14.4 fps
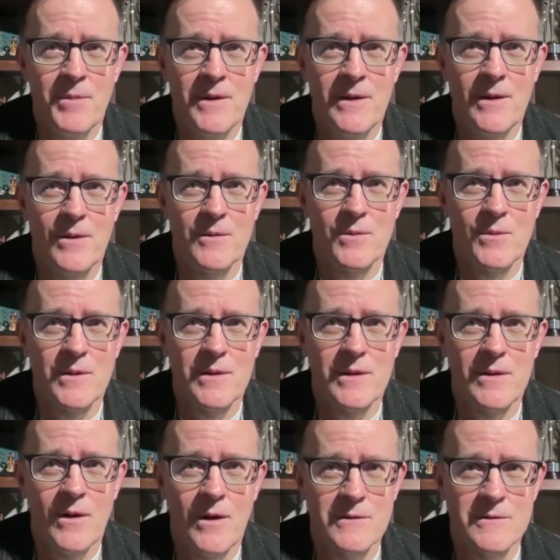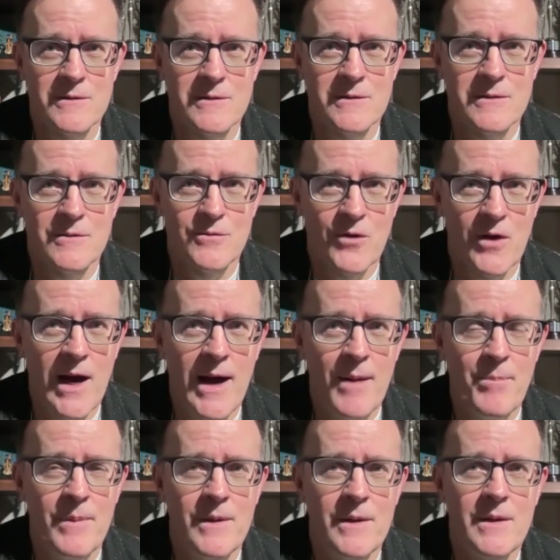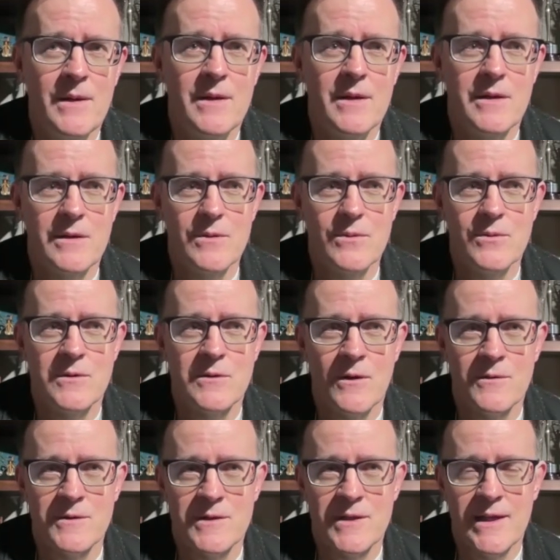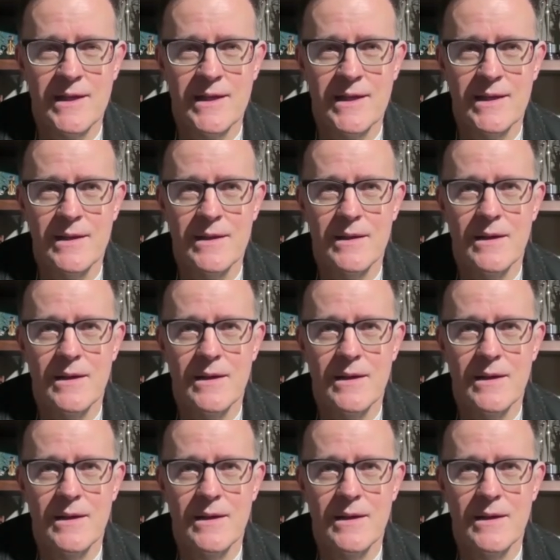though is when the costs drop, you start seeing